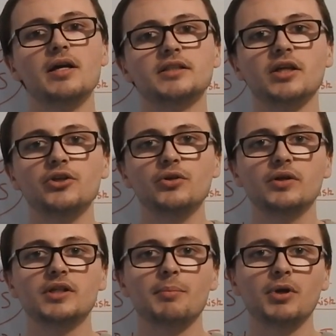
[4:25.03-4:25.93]
So you
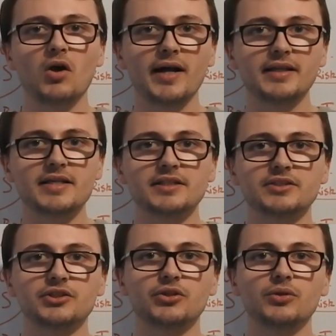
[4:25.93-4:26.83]
can apply
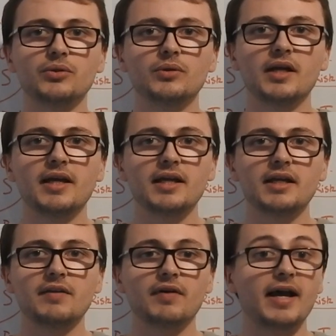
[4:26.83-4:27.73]
this to
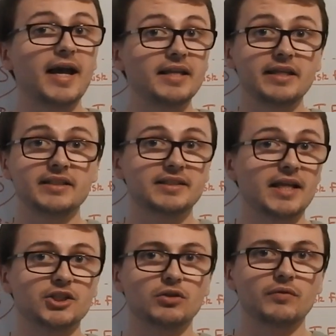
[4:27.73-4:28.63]
either any
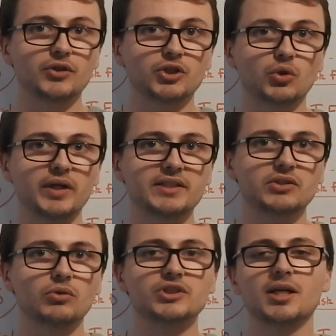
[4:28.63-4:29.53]
selection of your
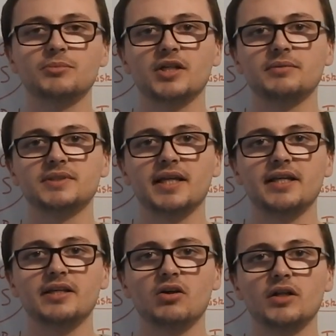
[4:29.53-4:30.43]
choice, or sometimes
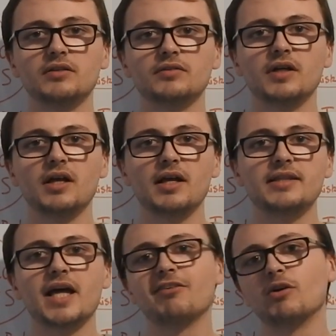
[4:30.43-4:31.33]
they kind of
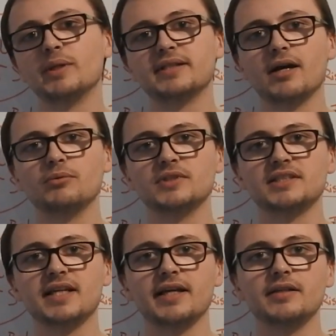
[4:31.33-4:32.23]
narrow it down to
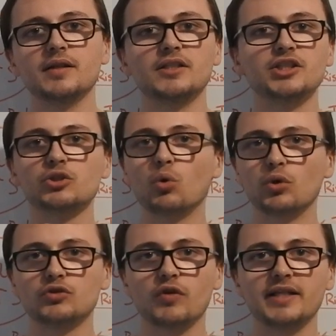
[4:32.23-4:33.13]
say just
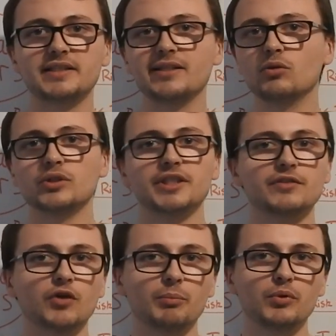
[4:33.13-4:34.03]
horse racing or
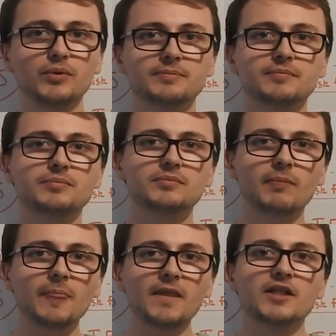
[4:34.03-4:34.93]
just football.
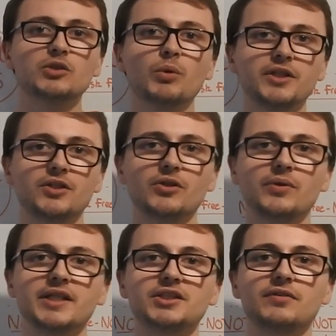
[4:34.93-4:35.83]
So what you do
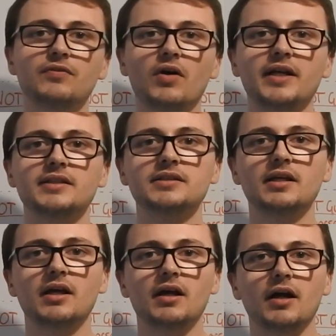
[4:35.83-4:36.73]
is you find
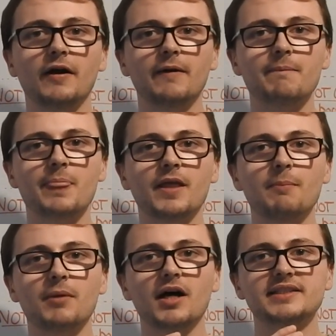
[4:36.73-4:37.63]

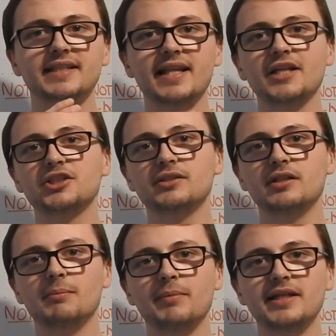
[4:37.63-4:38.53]
a selection
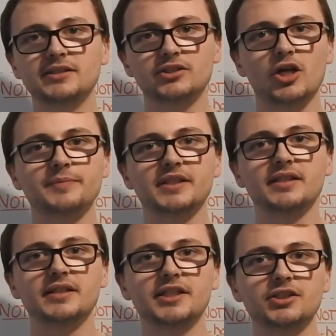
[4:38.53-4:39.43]
that meets the terms and
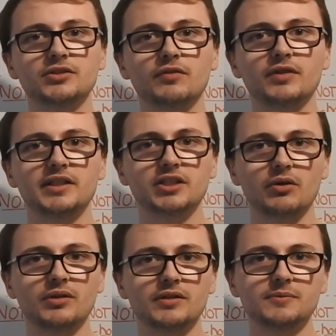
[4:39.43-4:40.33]
conditions of the
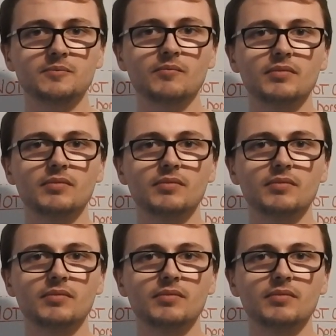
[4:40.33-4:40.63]
token,